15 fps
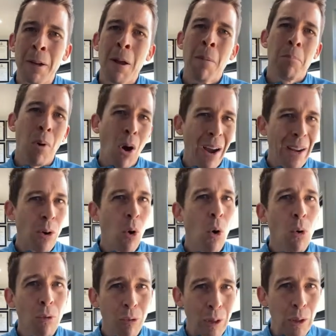by and all, if
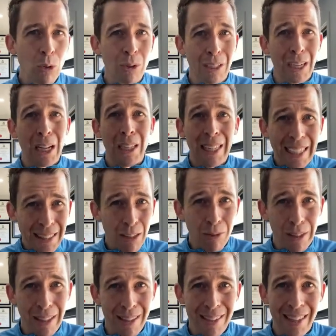we looked at collectively the
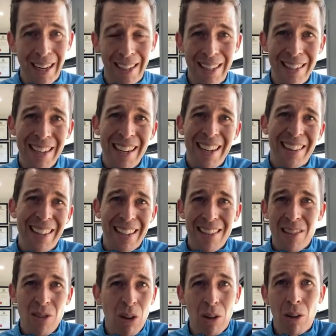studies, there's not
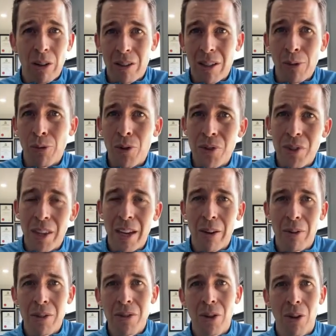a lot of difference there in
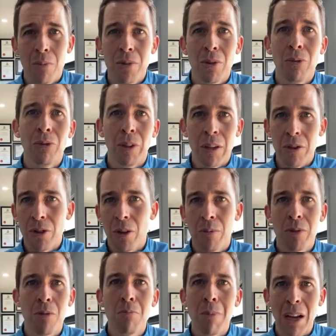terms of
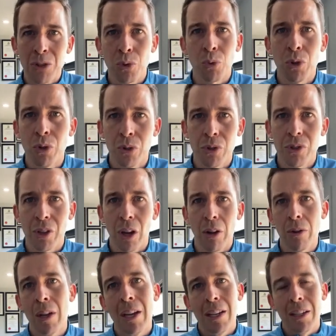muscle use. So
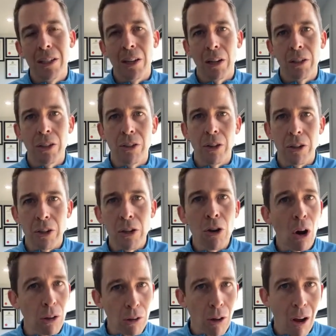you're not
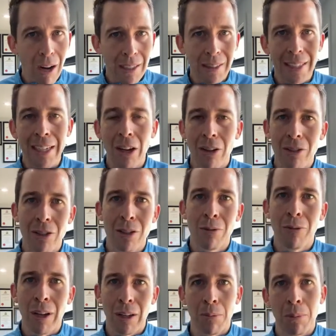likely going to
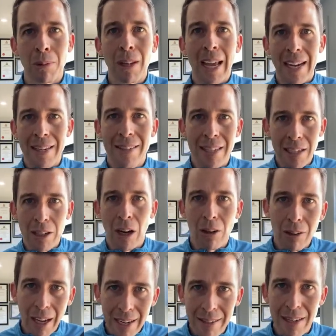develop
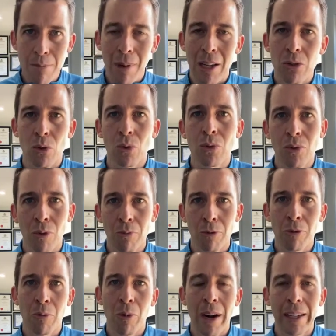lazy muscles from
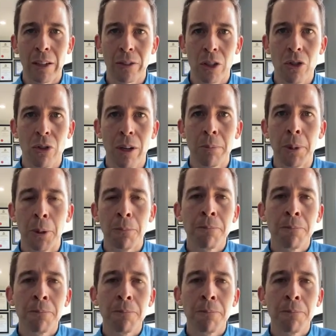running on the treadmill.